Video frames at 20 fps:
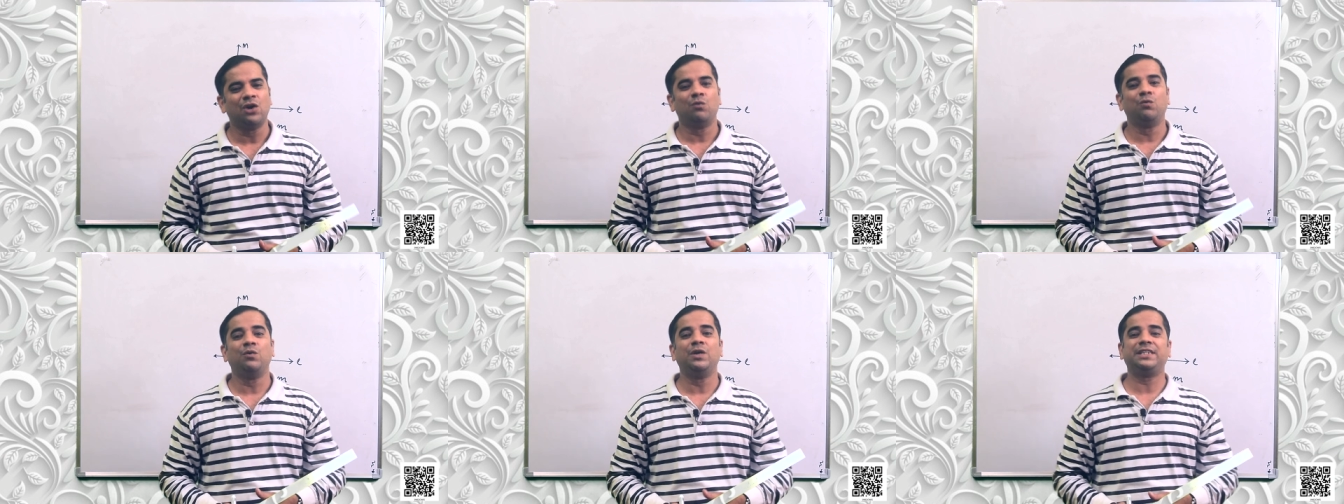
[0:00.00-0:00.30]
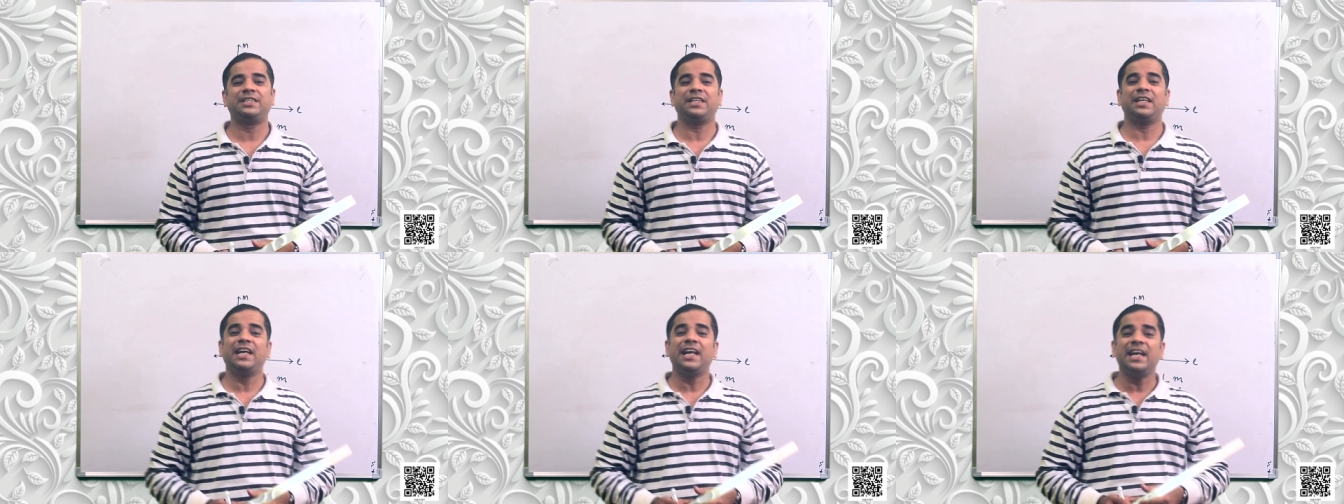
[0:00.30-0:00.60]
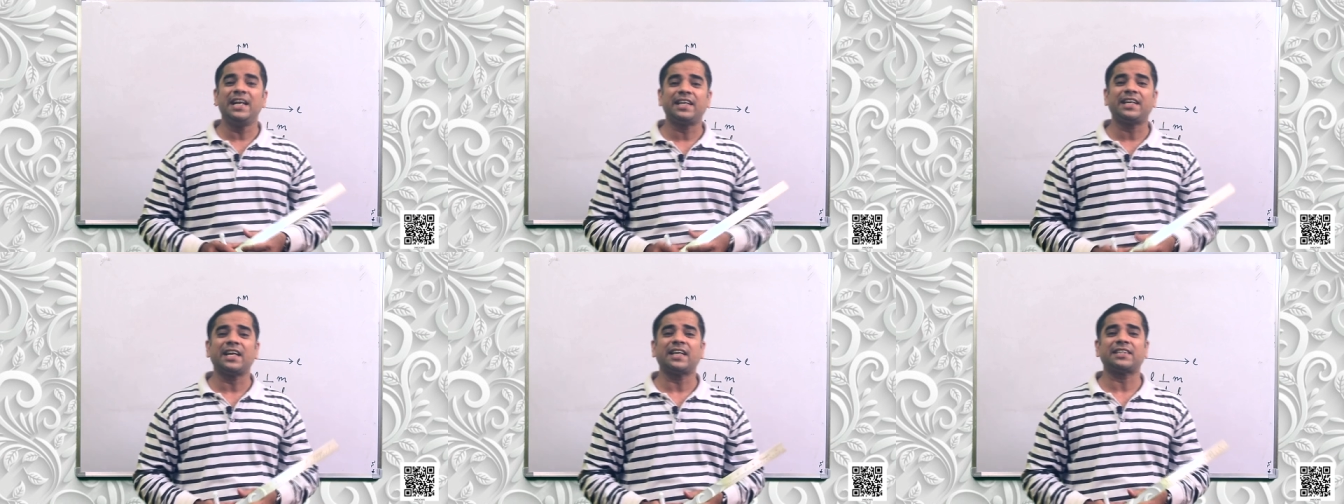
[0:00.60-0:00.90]
which
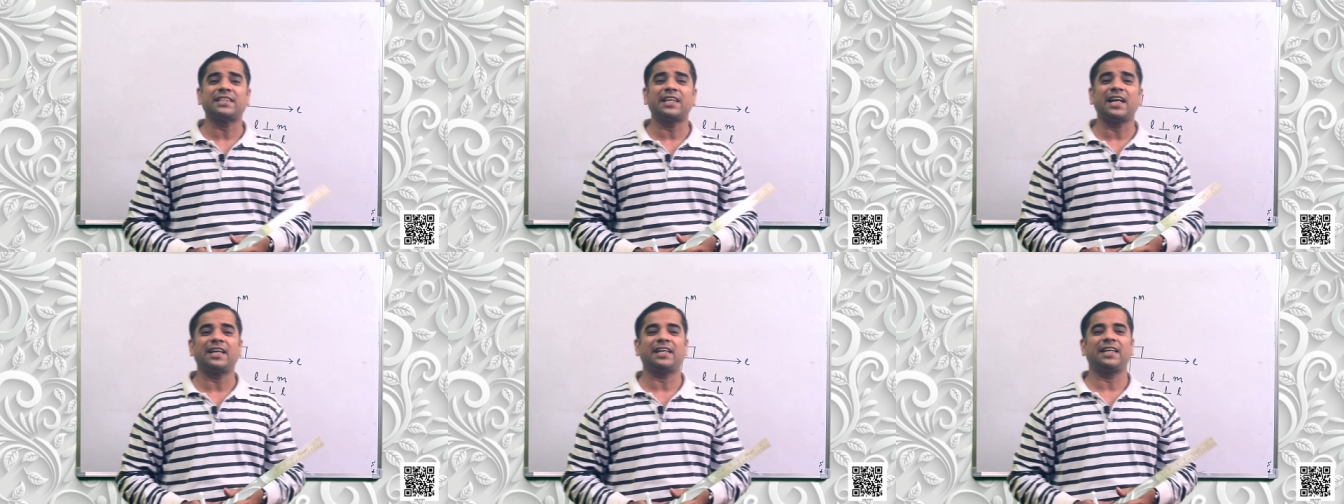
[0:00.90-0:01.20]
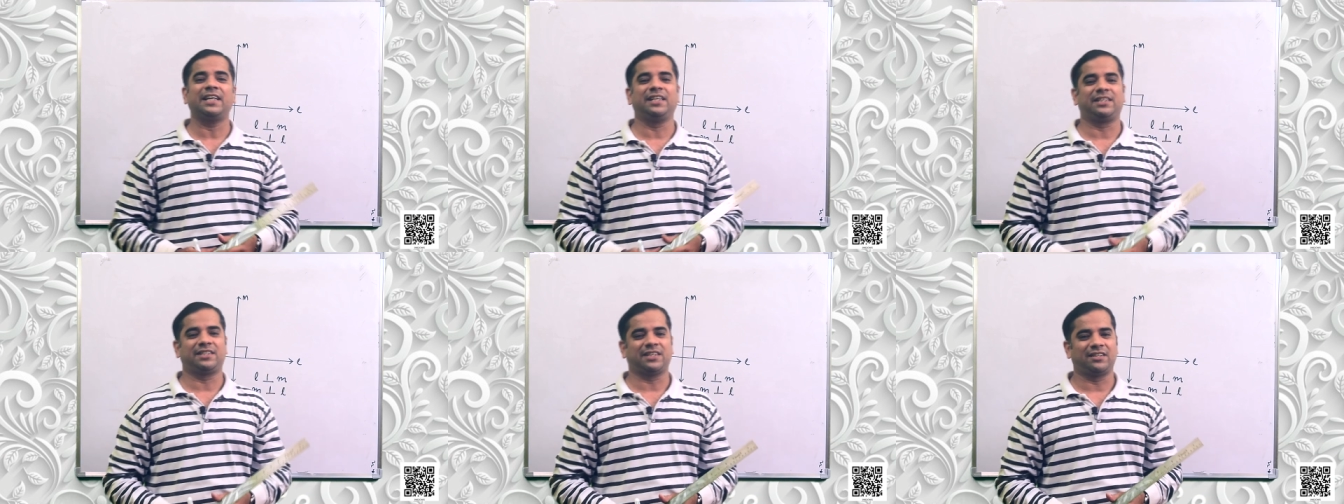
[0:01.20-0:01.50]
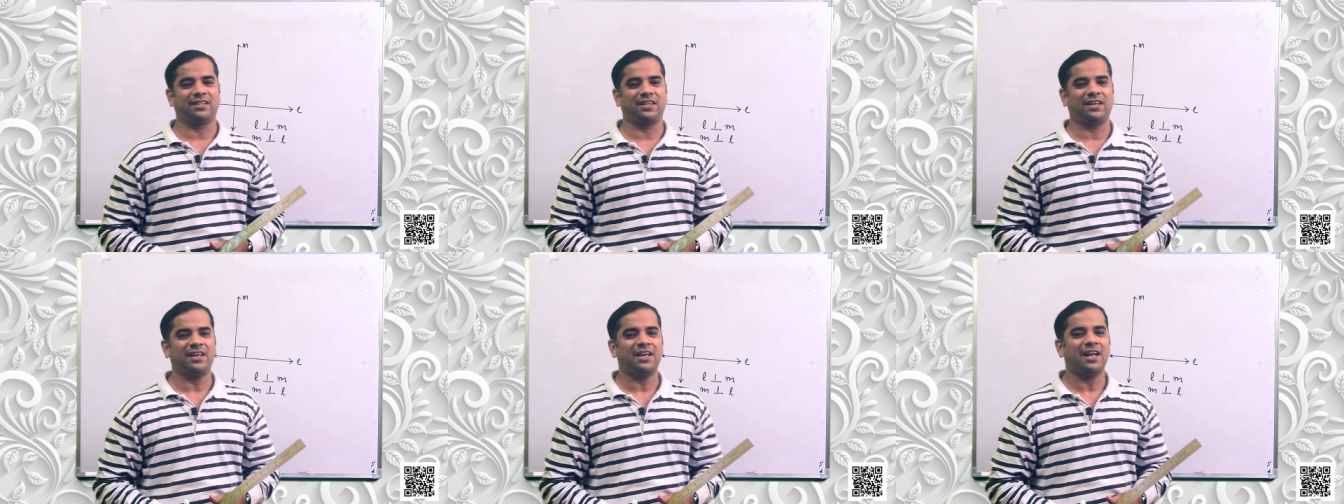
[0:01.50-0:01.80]
intersect each
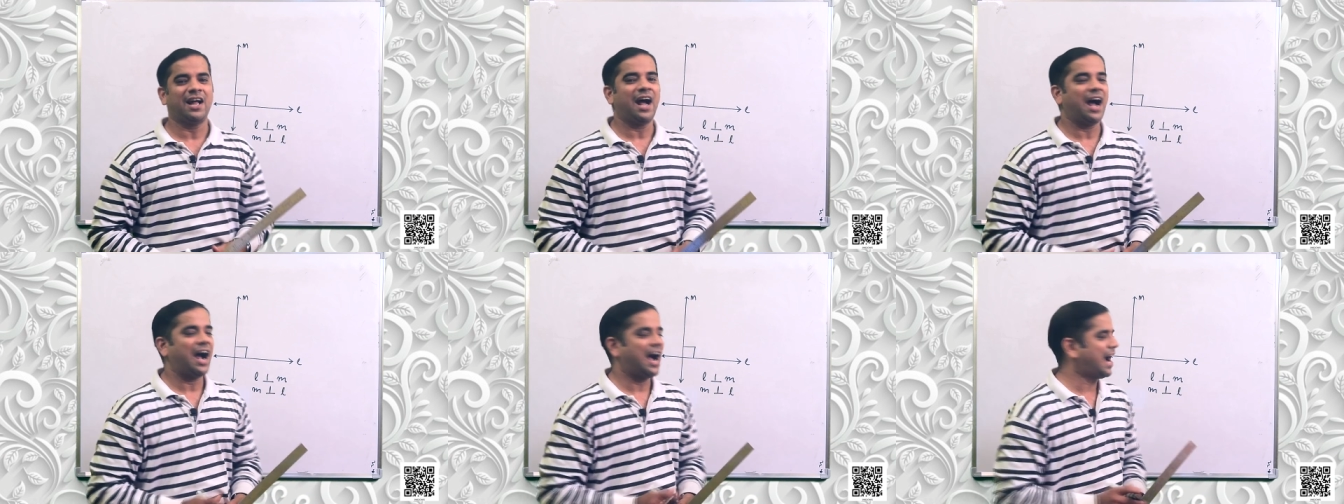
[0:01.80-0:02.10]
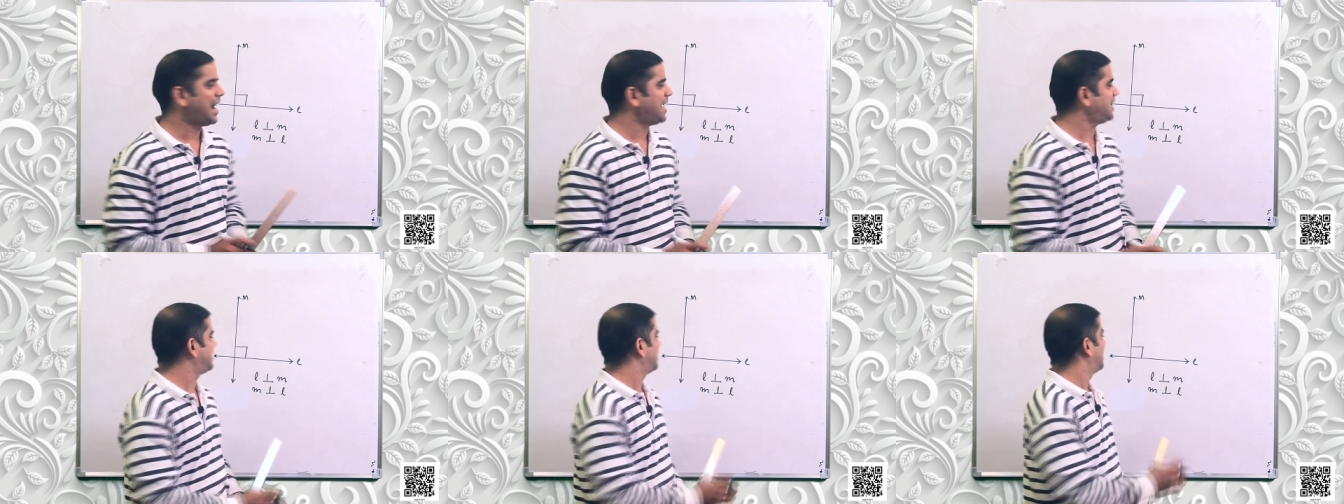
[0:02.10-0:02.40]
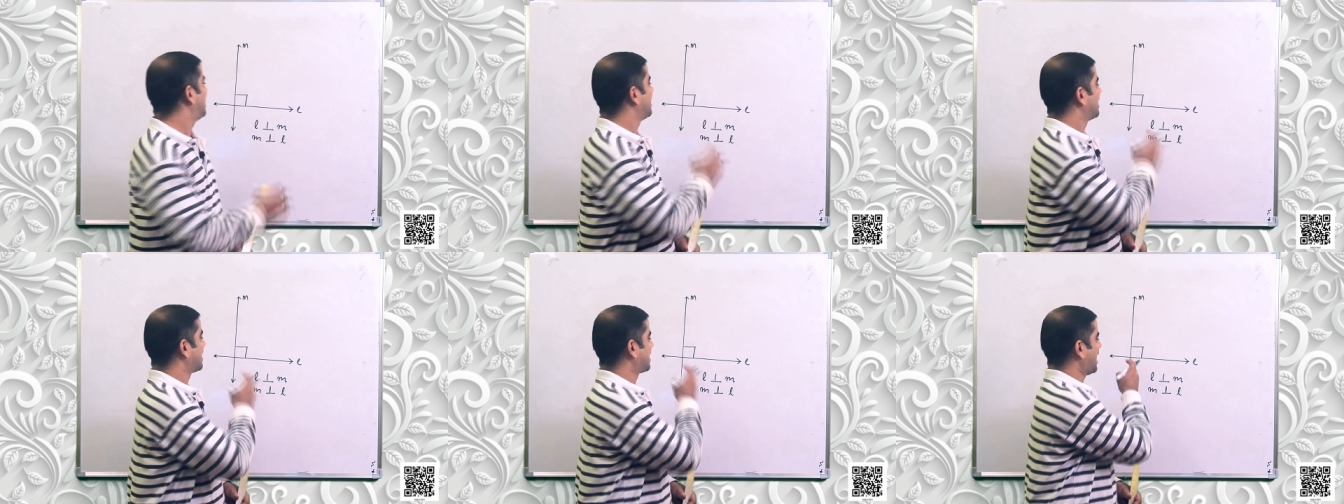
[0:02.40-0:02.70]
other at
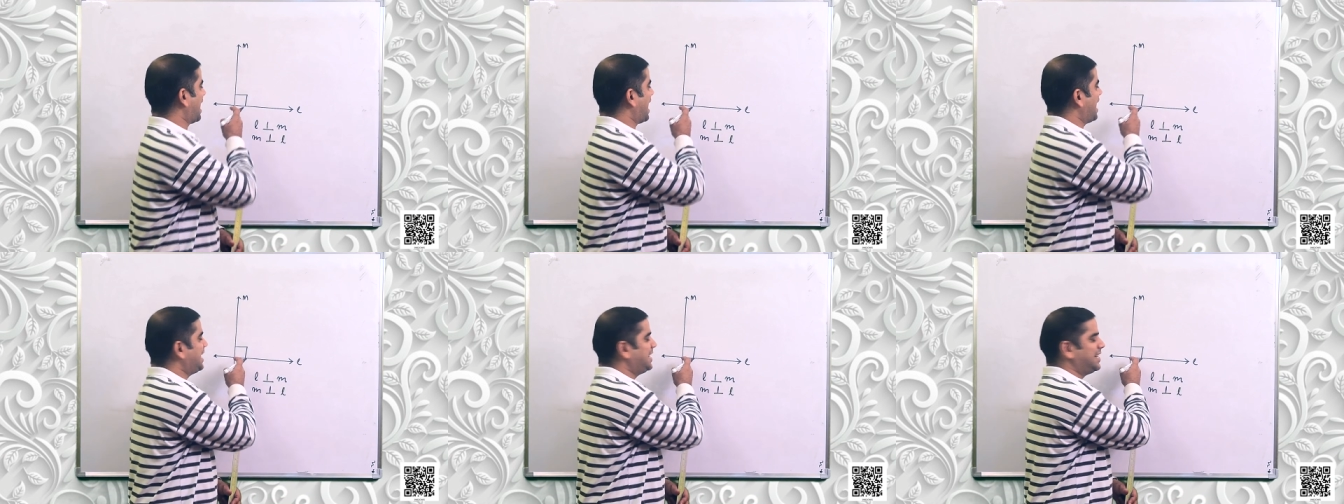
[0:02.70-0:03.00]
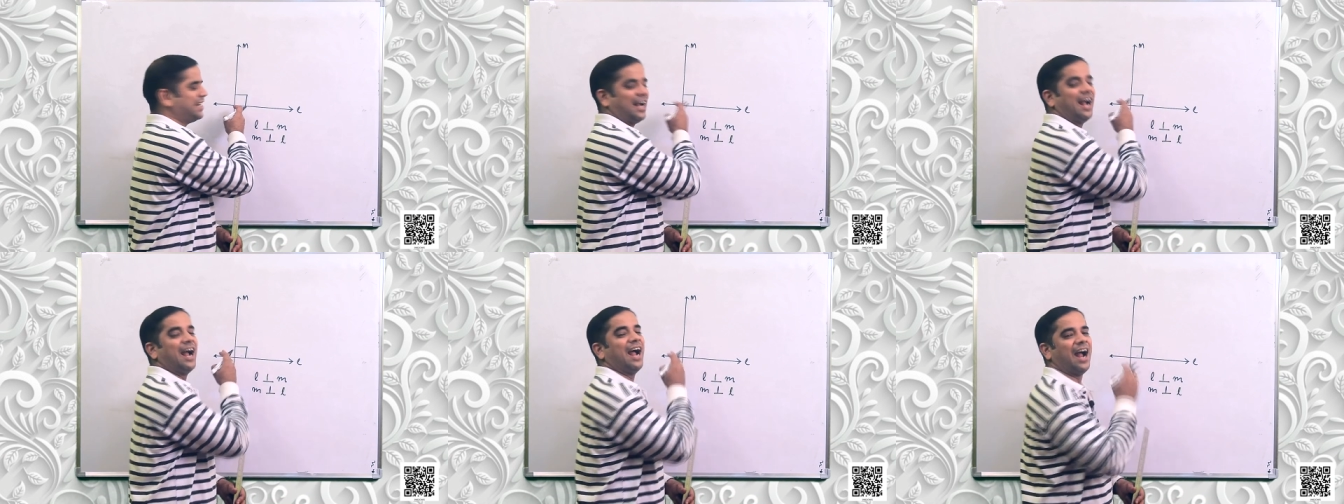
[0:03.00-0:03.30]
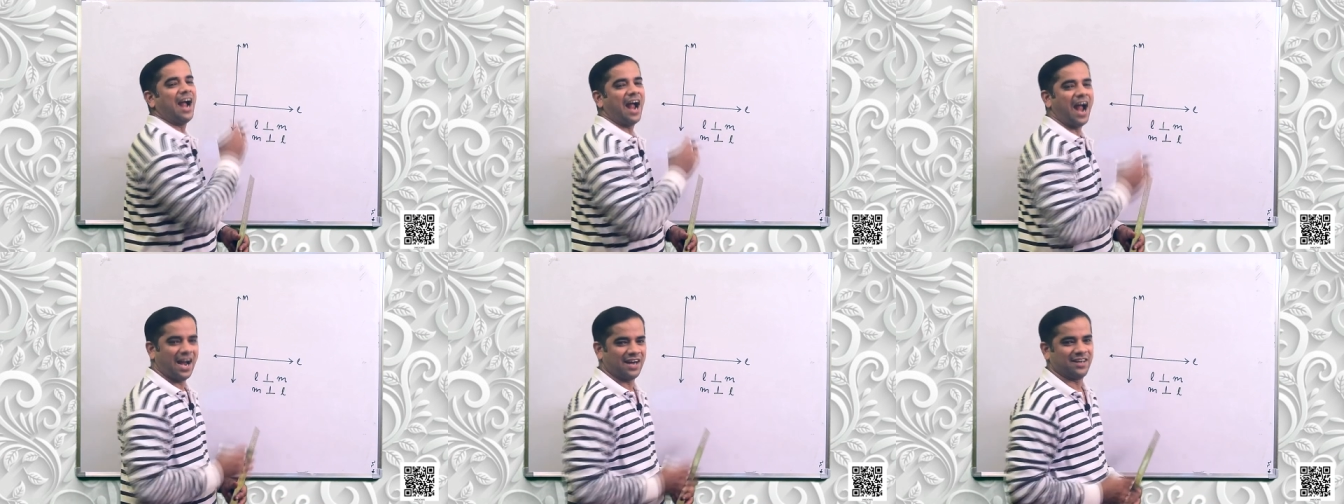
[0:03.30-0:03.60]
right
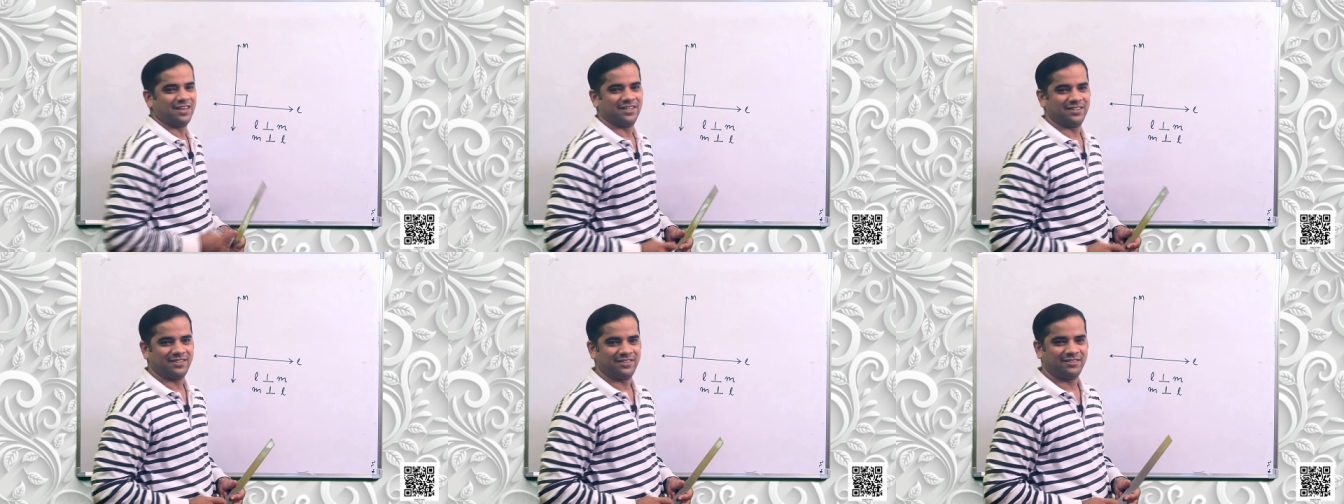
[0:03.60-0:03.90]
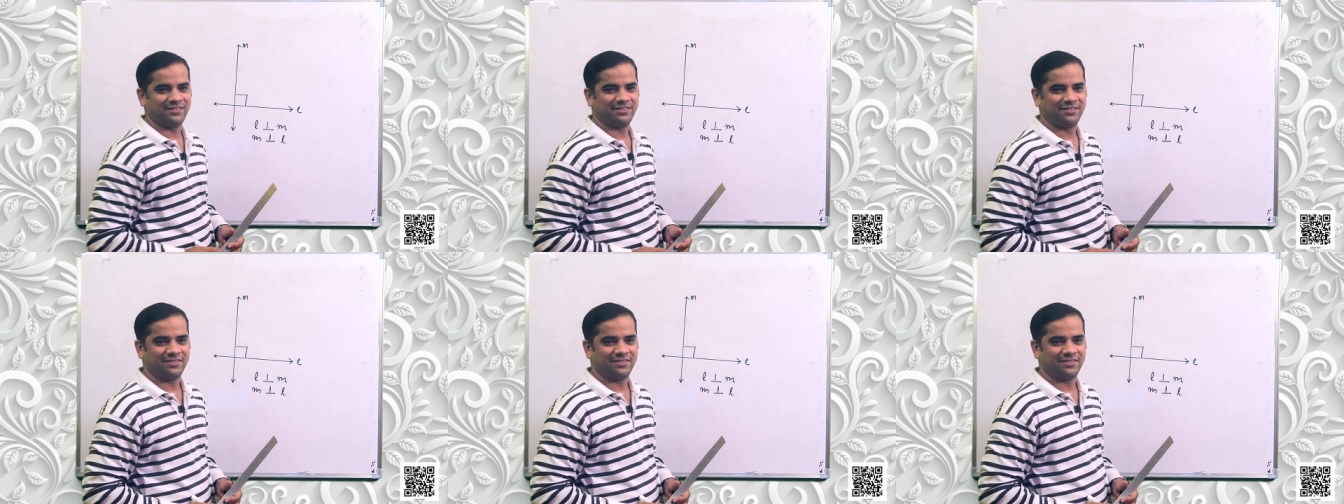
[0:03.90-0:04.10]
angle.